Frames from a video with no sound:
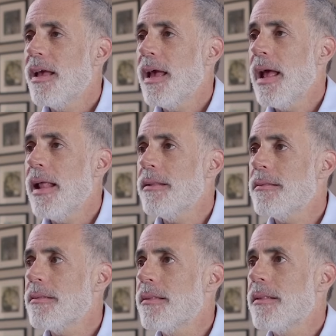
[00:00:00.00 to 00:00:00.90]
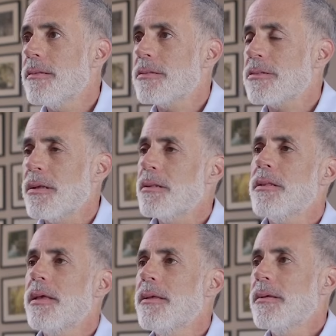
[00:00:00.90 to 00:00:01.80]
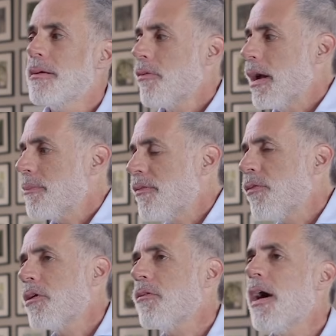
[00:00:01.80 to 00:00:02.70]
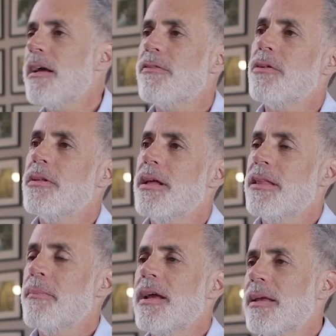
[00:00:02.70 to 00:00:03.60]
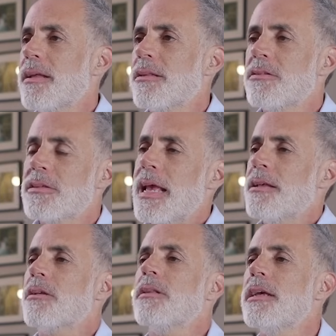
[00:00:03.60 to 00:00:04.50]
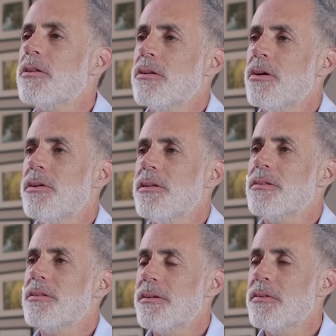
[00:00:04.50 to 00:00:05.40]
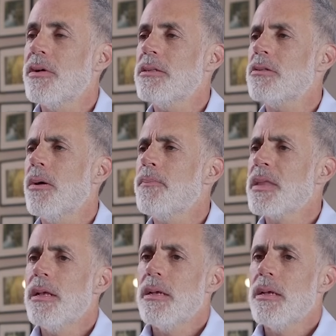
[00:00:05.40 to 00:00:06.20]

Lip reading: and suddenly, right before arrival, they might get this cancellation notice, right? So